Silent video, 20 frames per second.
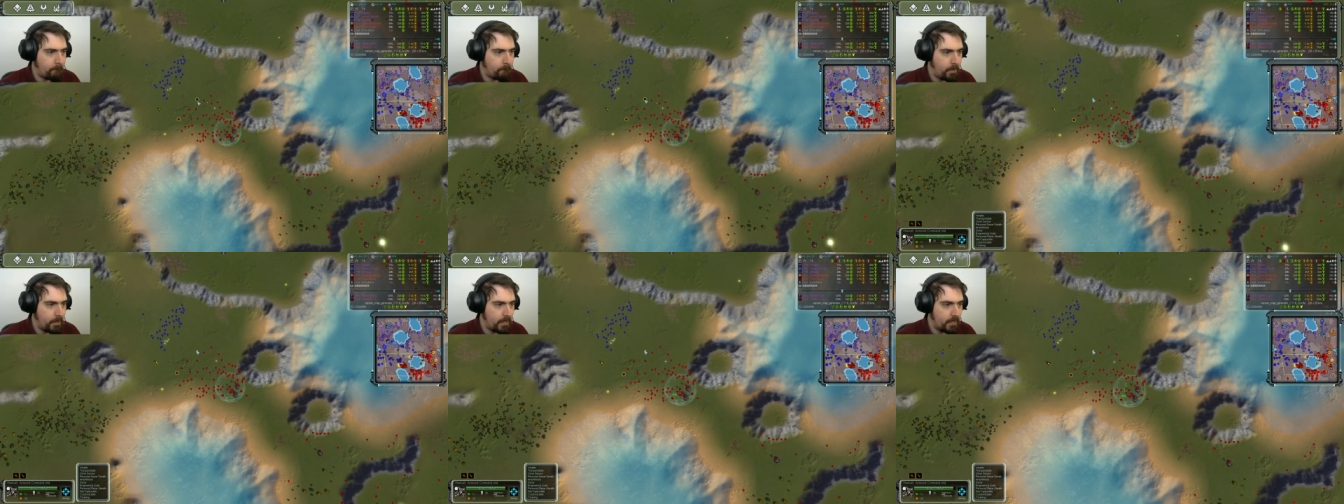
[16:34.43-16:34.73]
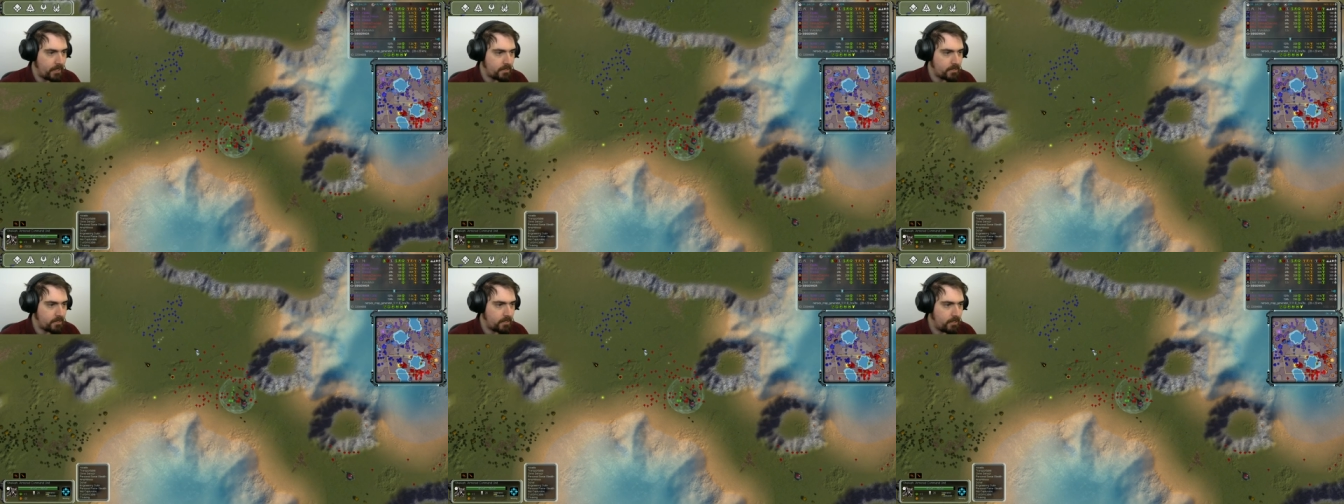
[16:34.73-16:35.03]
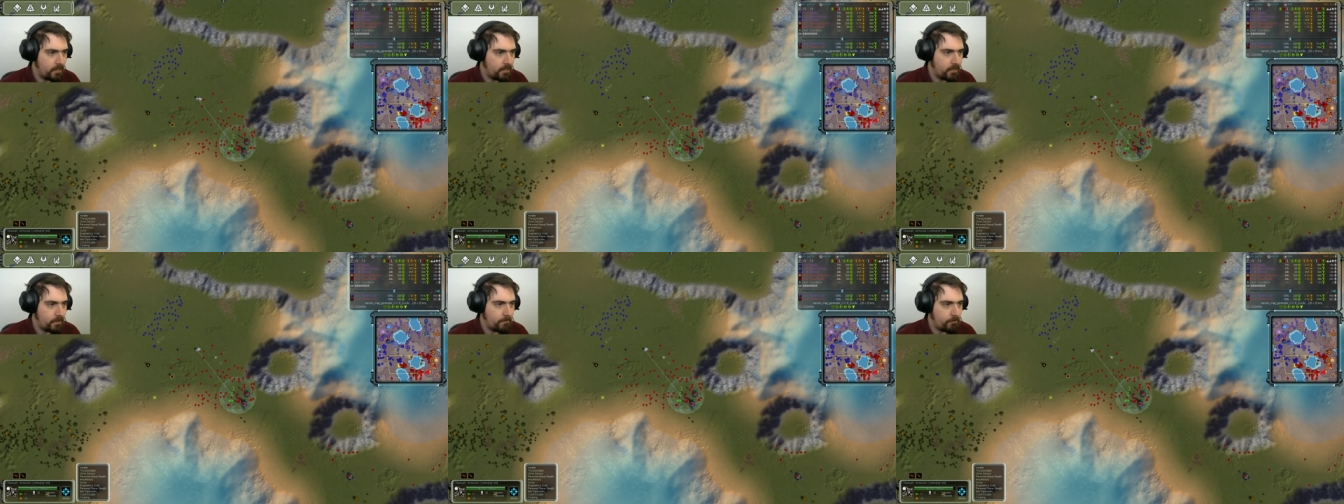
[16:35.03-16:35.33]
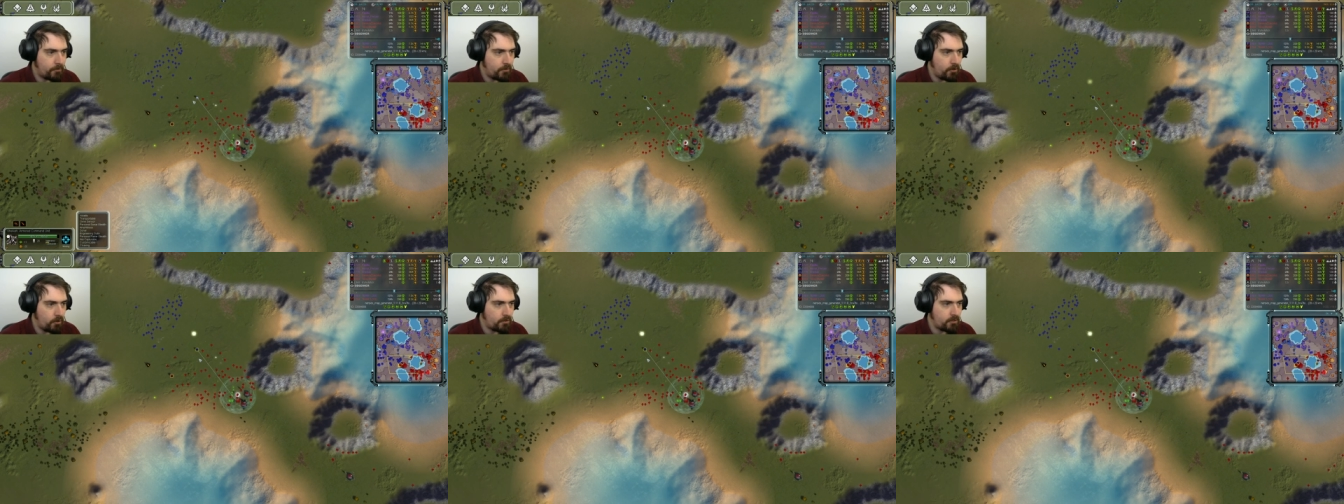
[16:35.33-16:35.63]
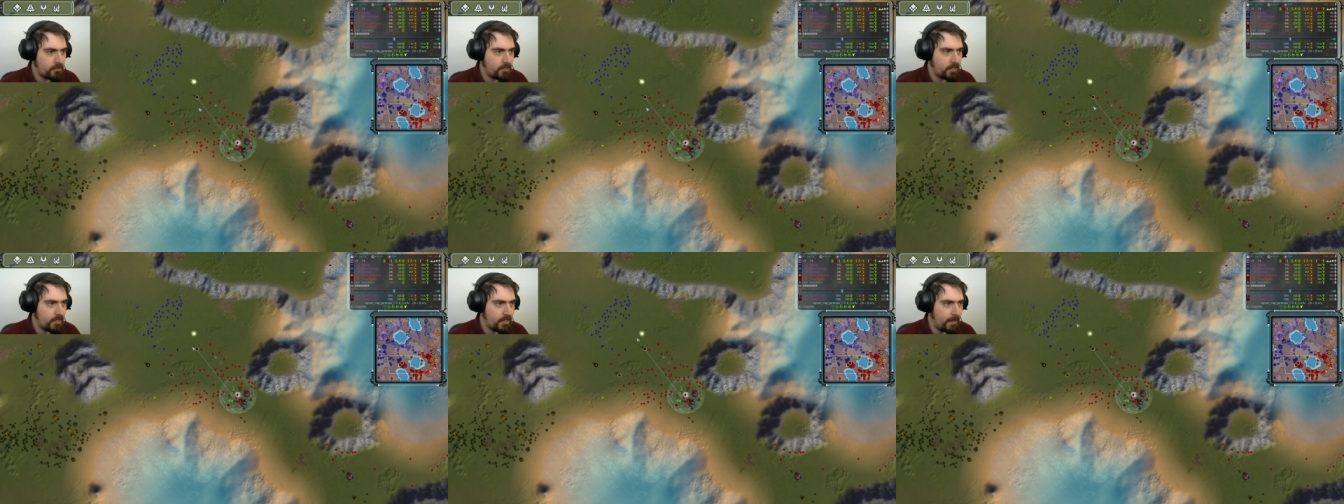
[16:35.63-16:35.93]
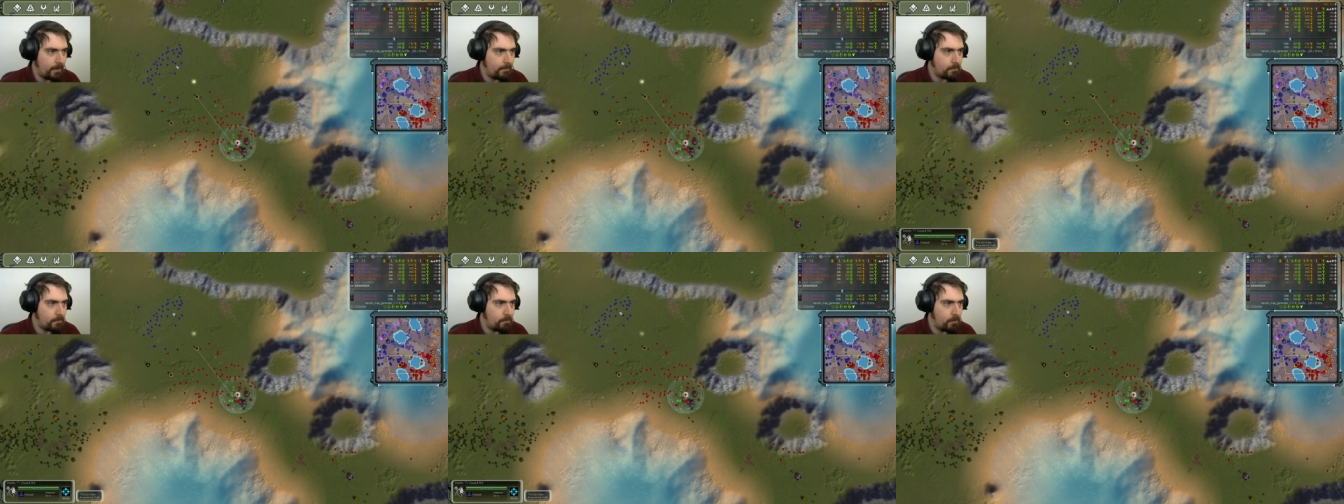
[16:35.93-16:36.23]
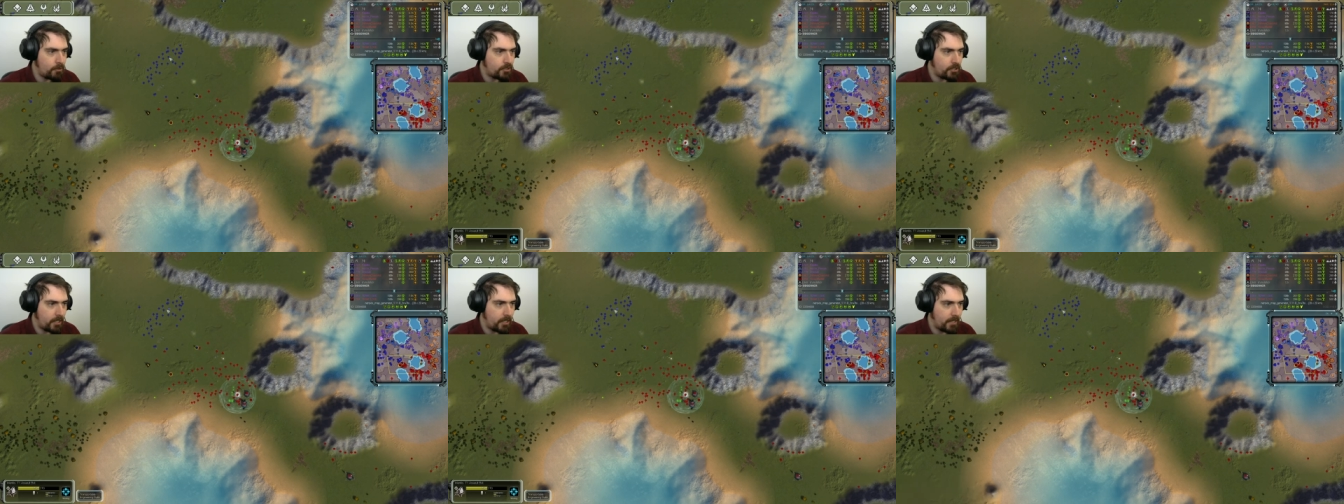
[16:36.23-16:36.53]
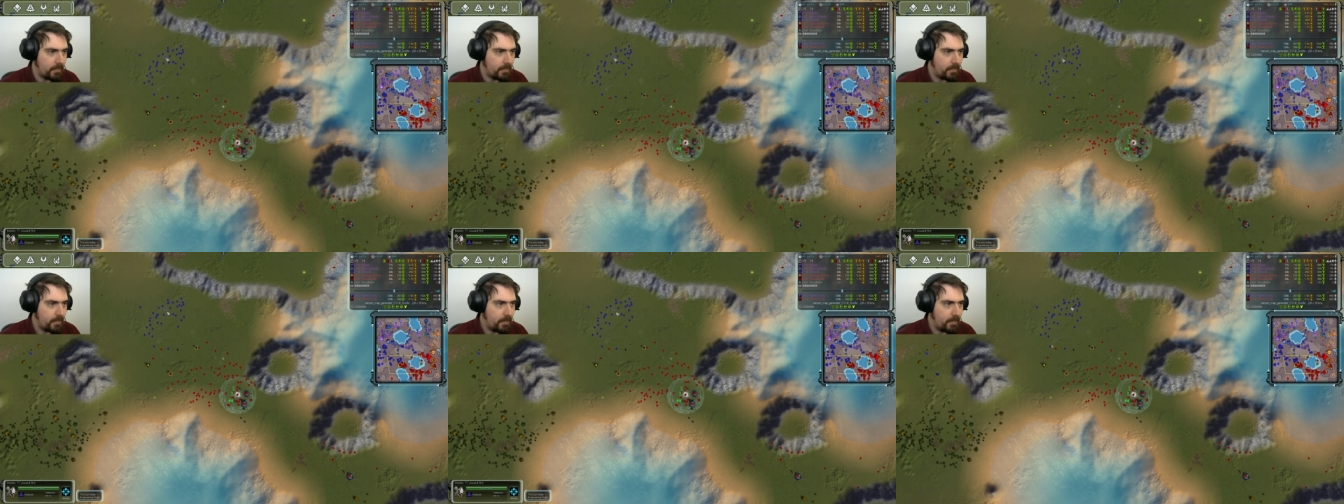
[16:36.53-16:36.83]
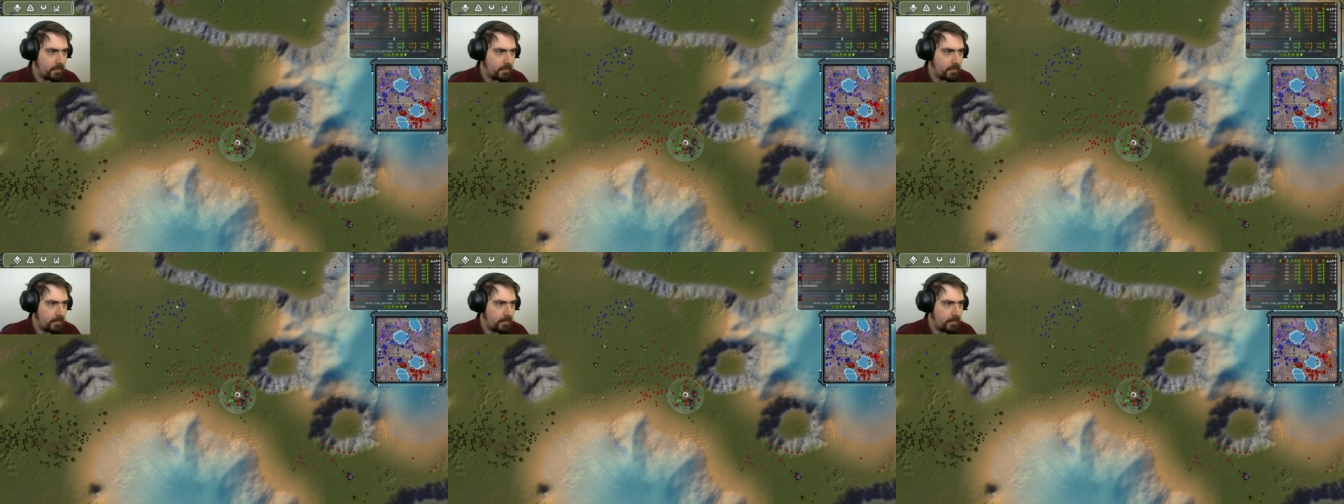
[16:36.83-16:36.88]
but Toxic keeps pushing